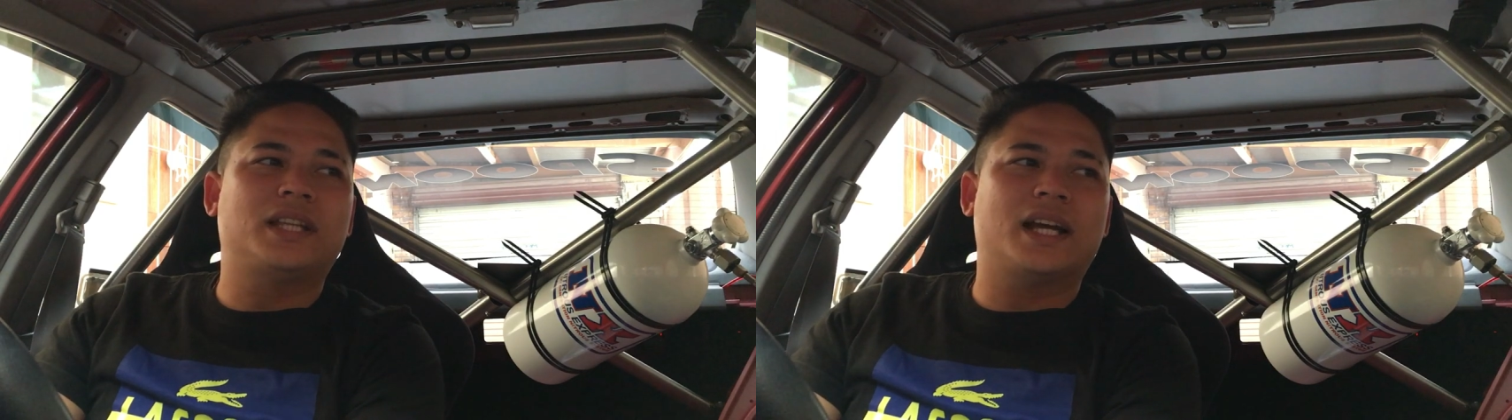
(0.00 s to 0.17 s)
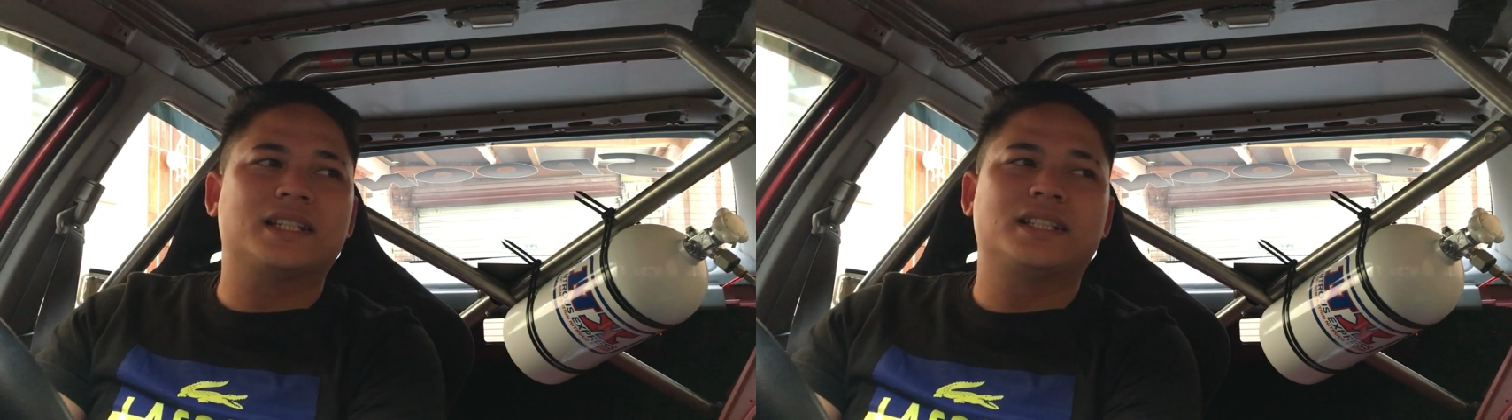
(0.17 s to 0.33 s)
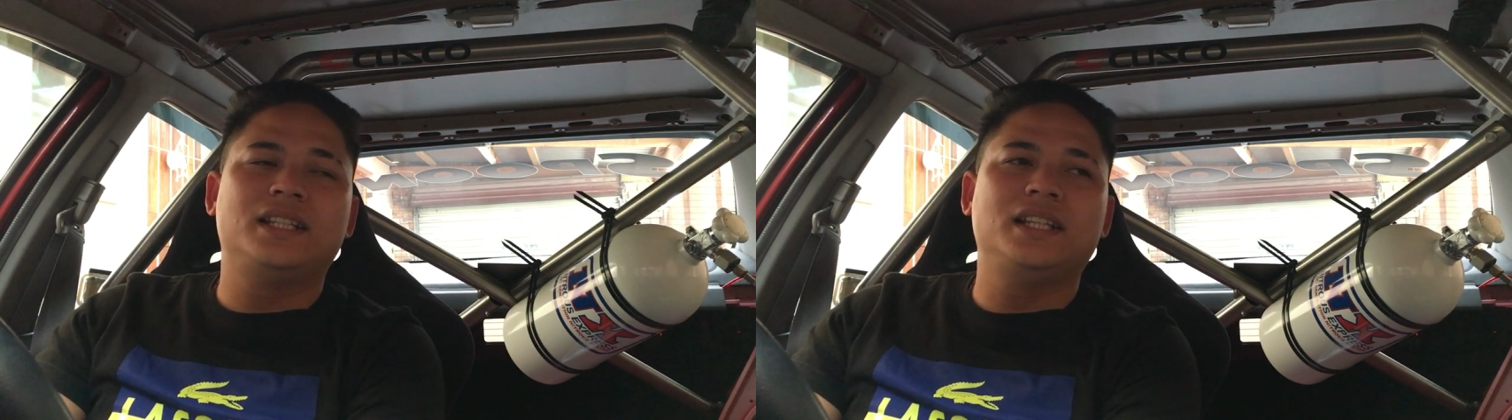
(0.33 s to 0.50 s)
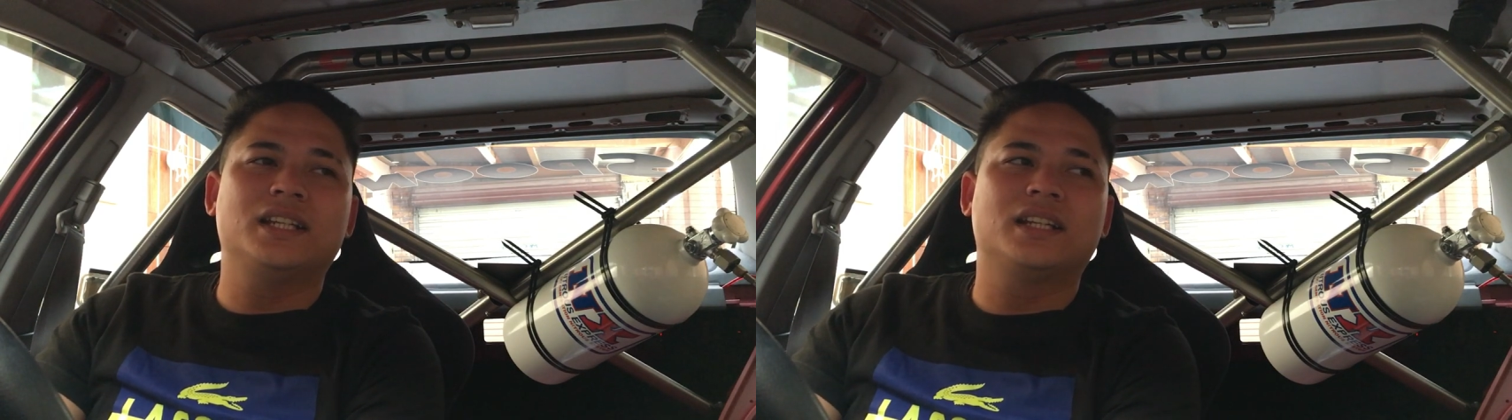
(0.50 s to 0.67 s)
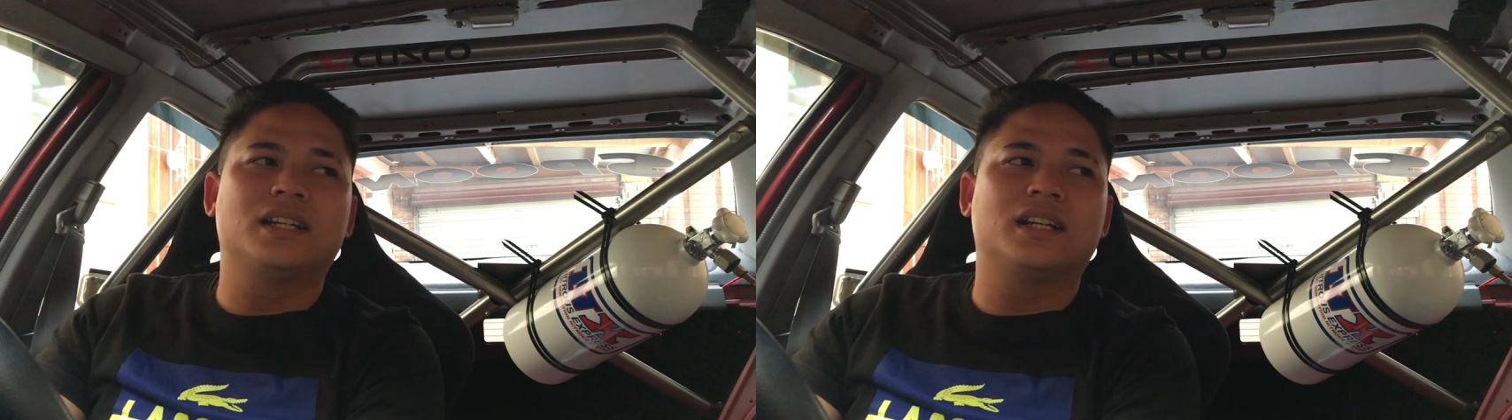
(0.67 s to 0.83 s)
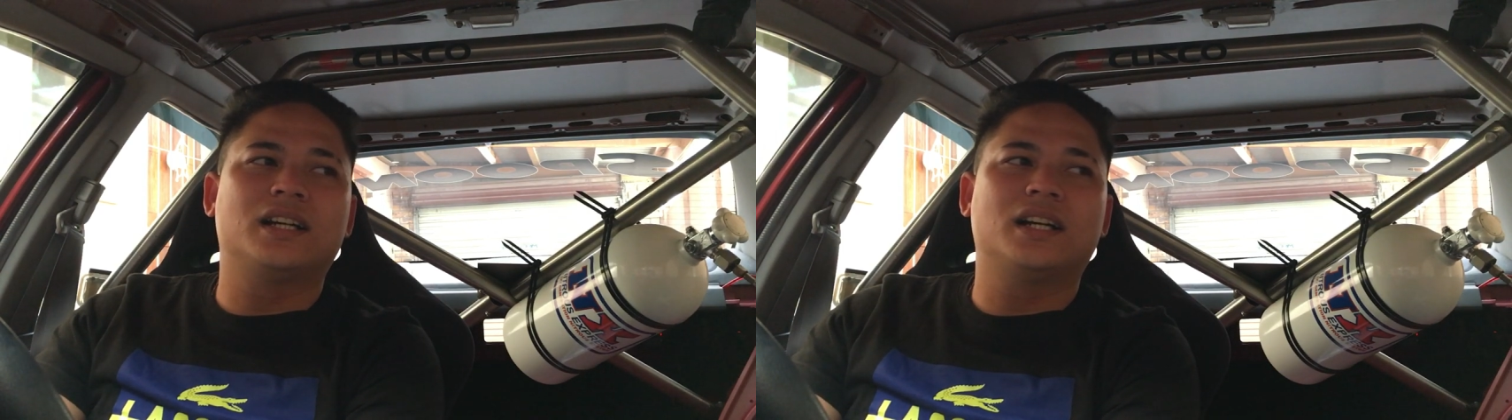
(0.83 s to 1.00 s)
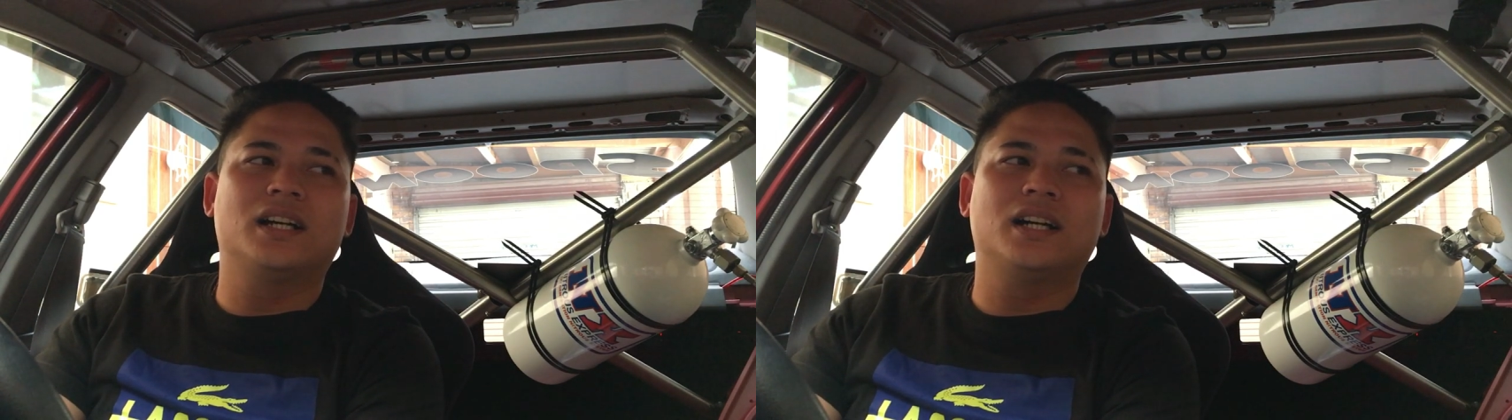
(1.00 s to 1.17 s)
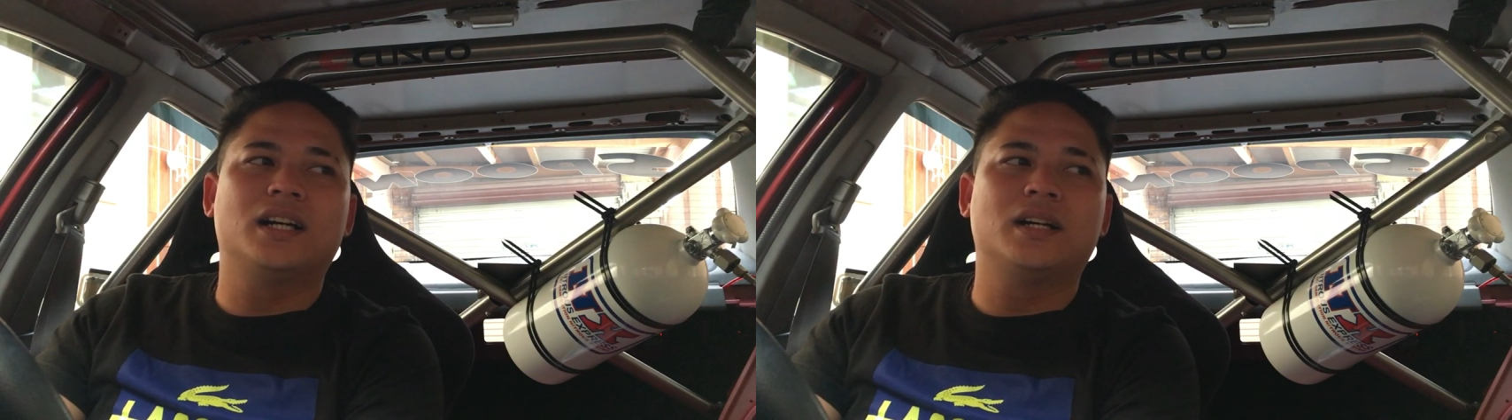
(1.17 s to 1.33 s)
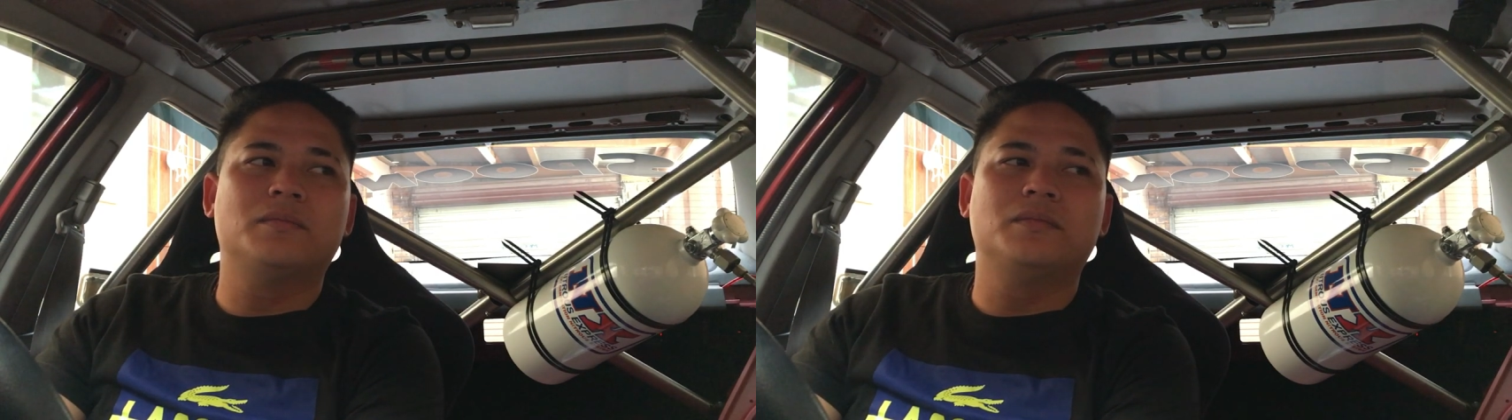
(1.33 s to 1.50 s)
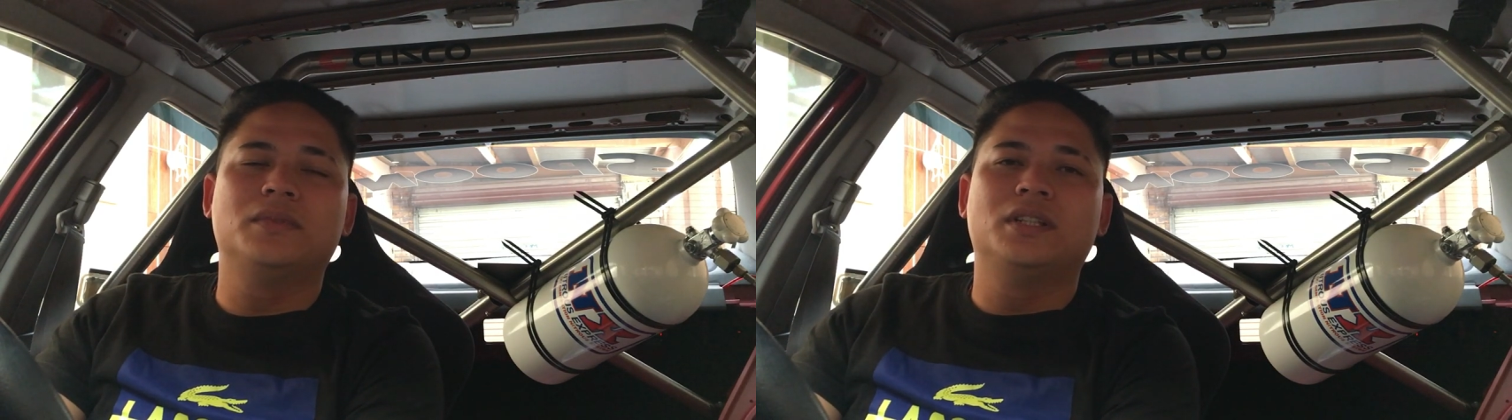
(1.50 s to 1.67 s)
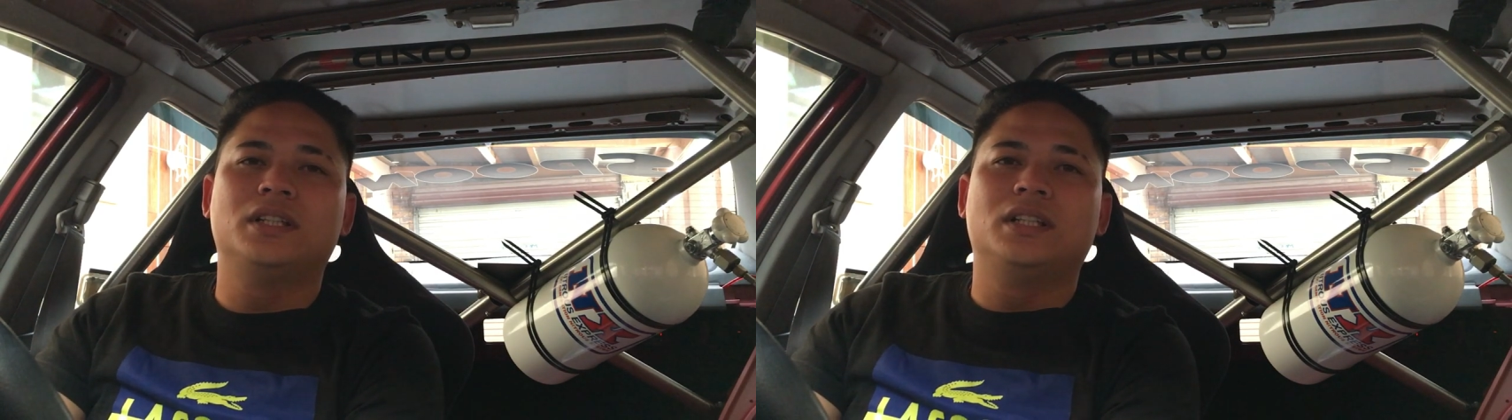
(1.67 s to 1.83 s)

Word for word: dusty um,